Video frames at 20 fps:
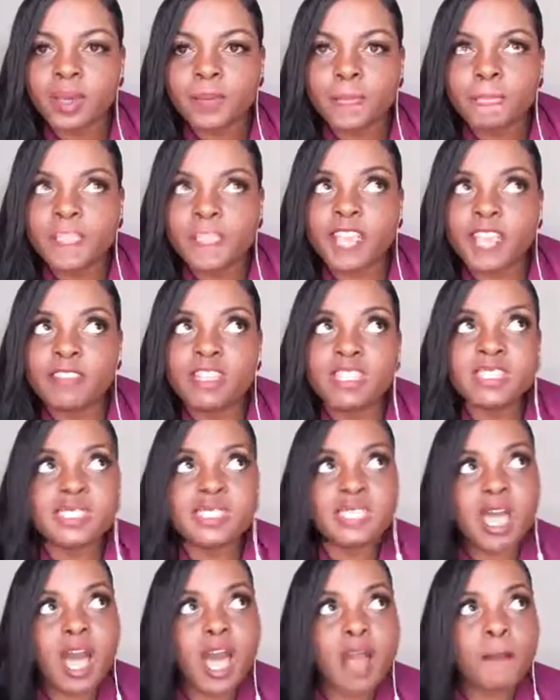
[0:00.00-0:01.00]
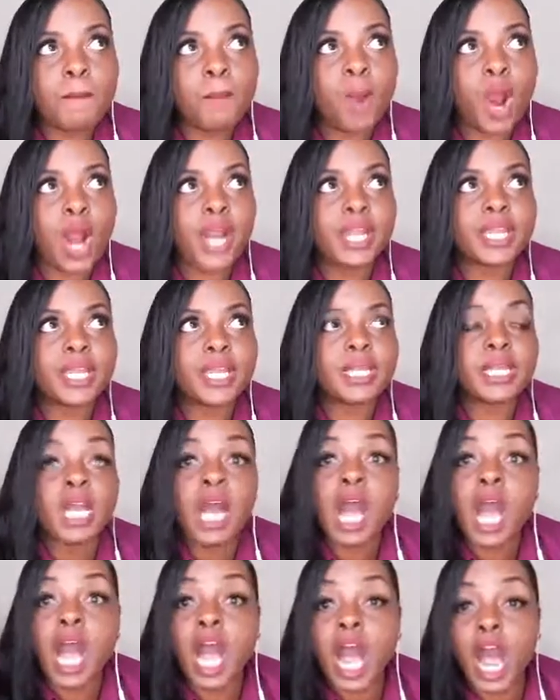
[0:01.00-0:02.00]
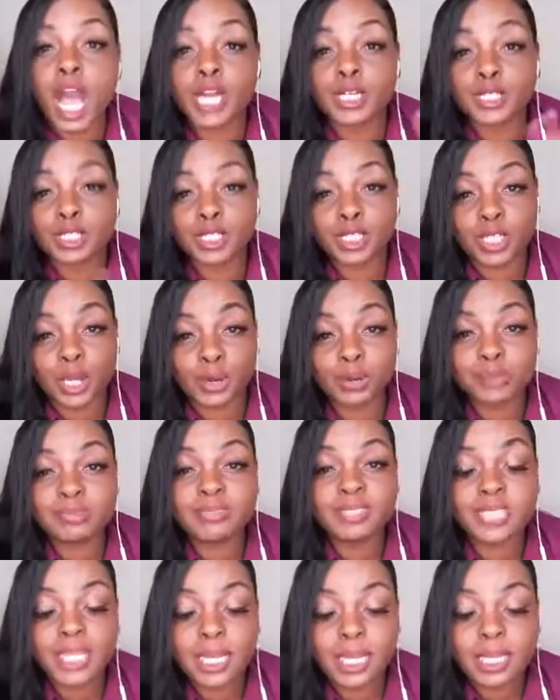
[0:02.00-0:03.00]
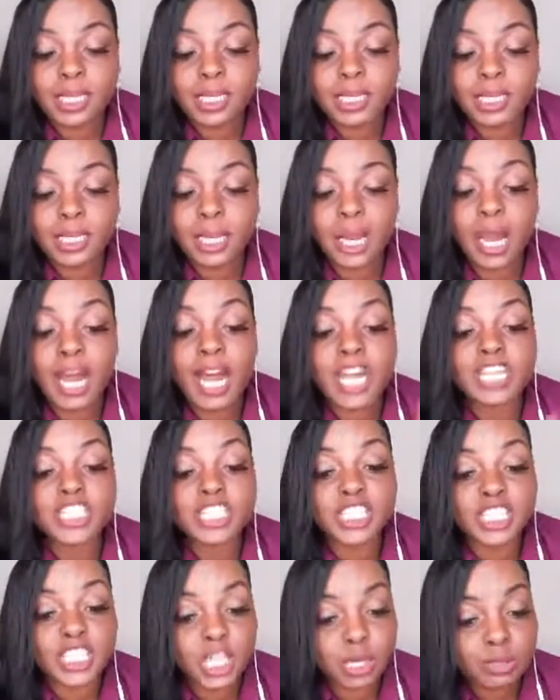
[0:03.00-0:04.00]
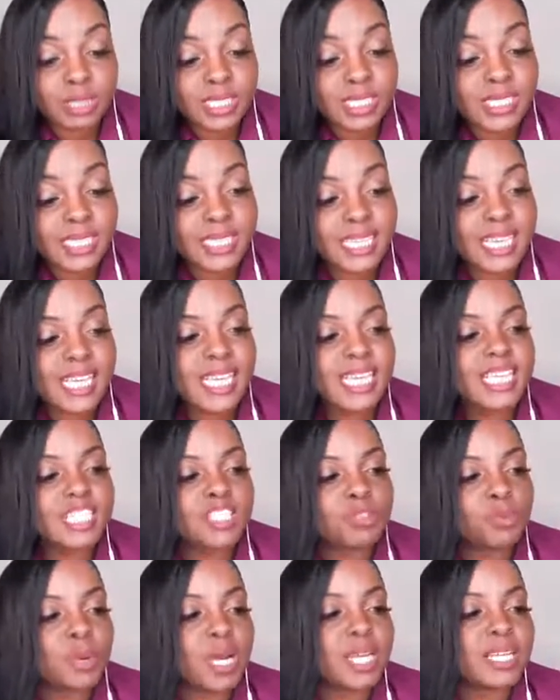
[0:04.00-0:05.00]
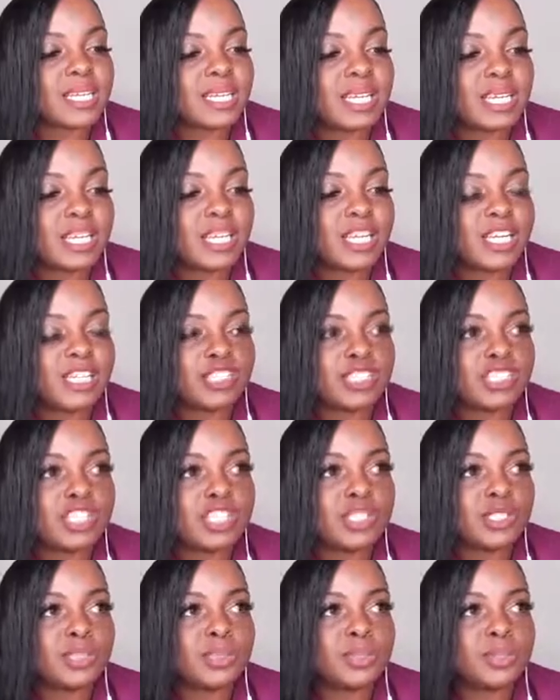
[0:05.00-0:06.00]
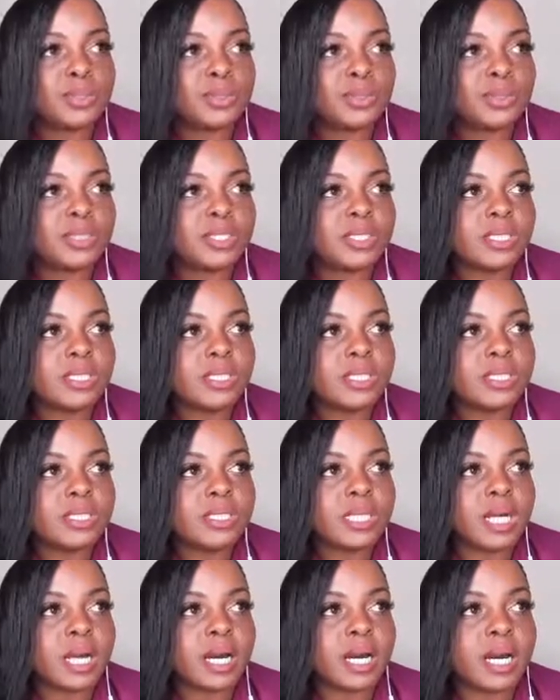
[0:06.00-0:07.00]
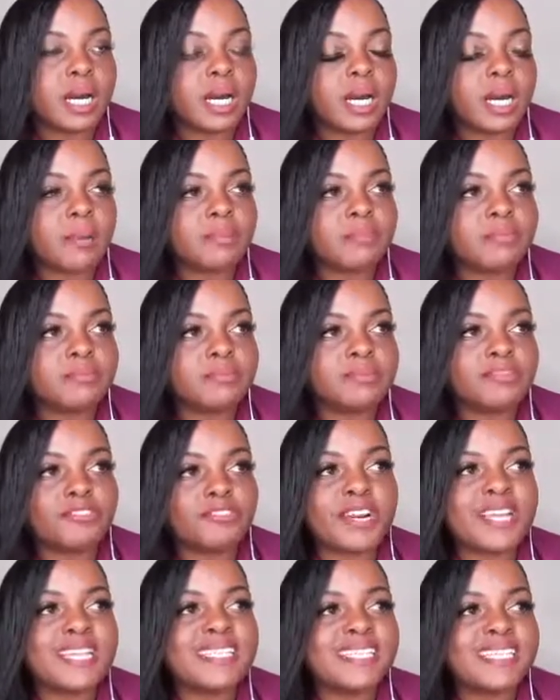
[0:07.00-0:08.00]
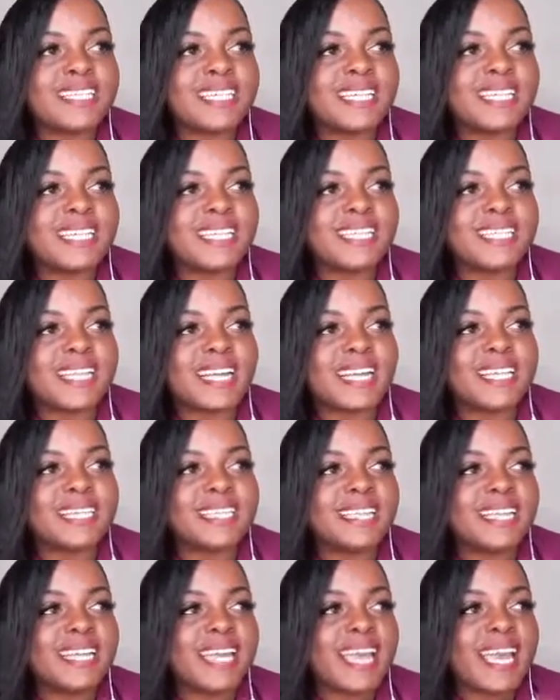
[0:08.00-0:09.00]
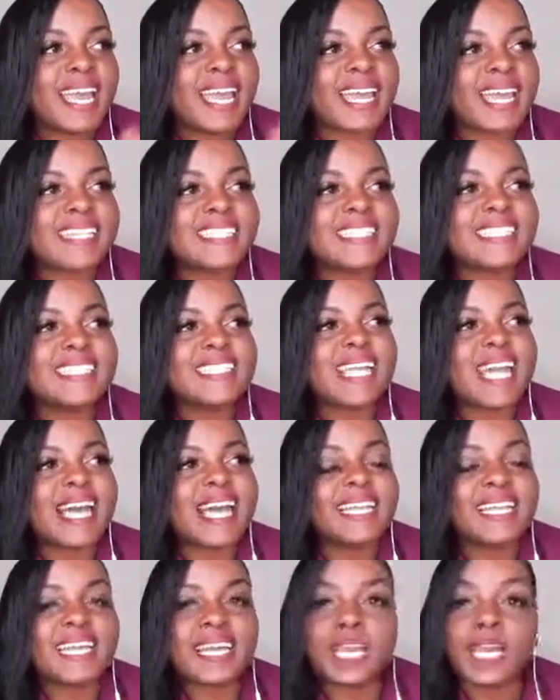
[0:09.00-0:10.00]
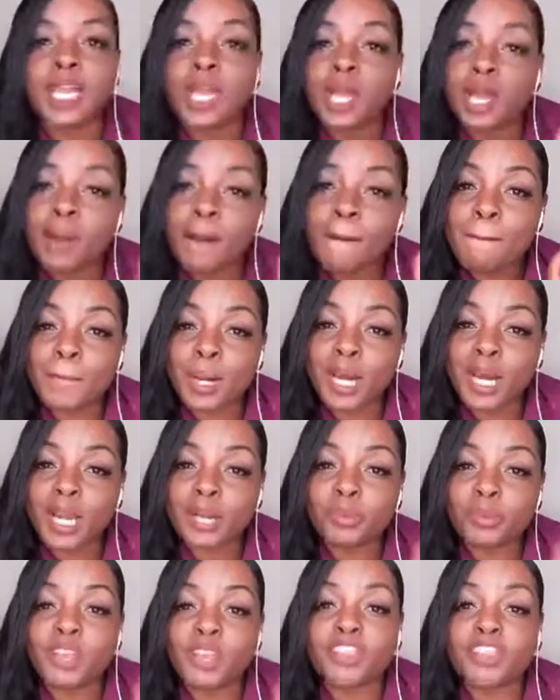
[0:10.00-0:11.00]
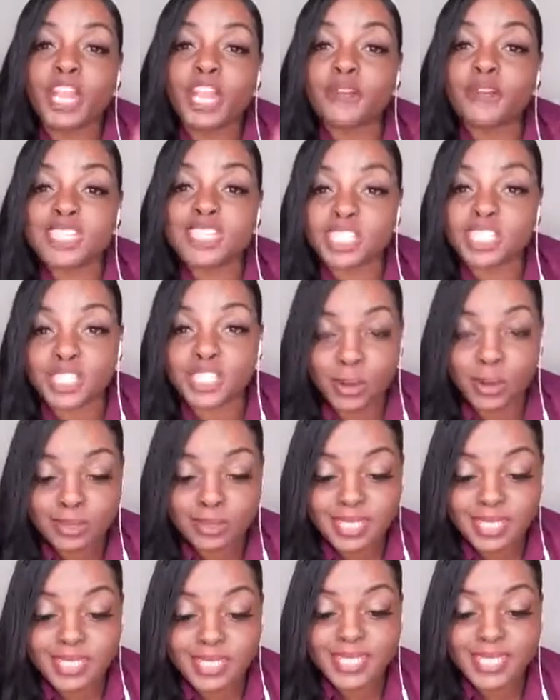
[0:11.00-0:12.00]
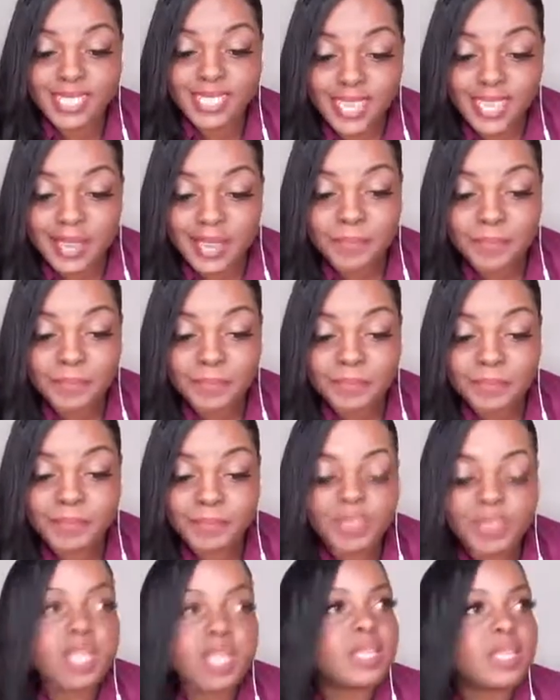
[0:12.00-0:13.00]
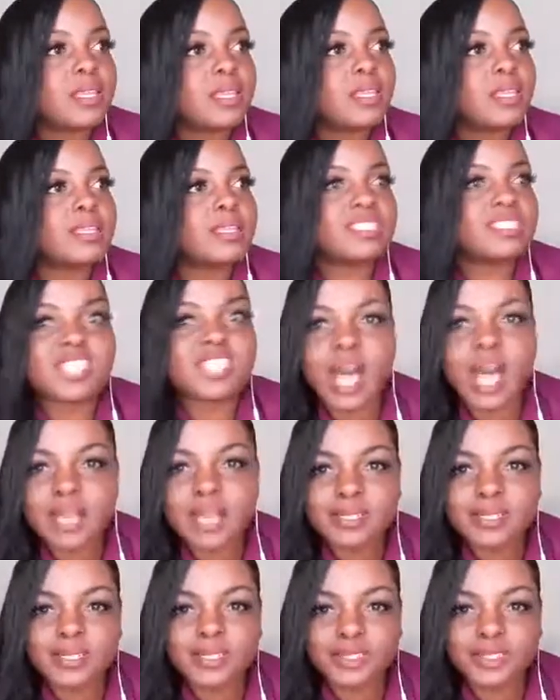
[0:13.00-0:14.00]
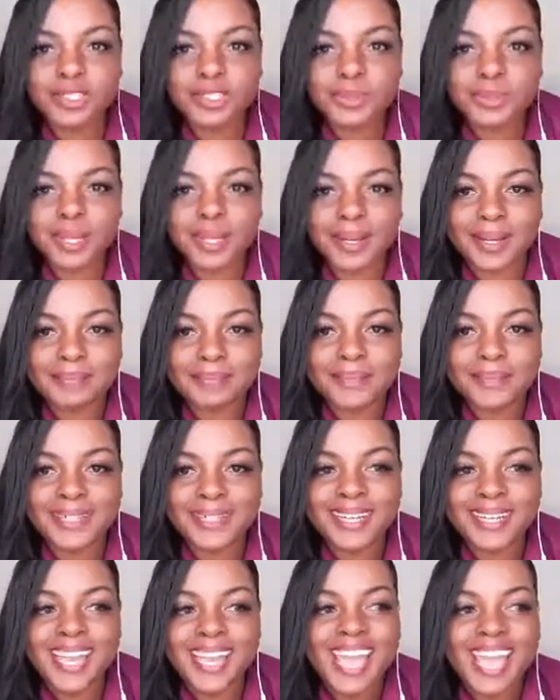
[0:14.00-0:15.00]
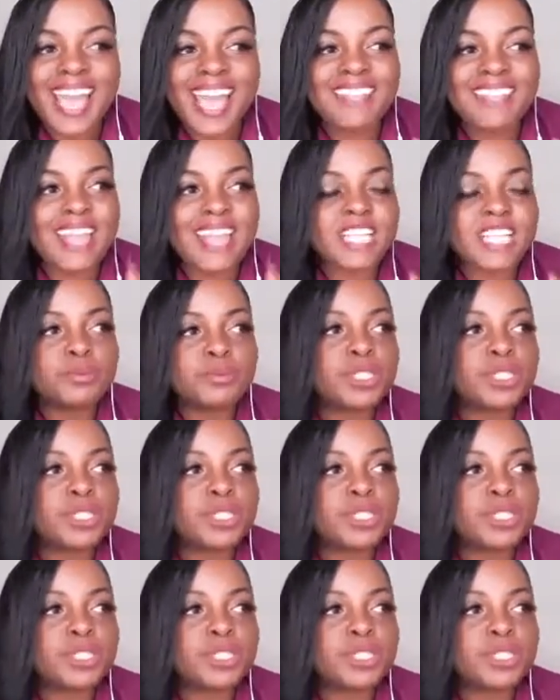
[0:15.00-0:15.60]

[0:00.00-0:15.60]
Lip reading: in the stock market, uncertainty is what leads to frenzies and selling. But when there is certainty, the stocks shoot up. And that's what's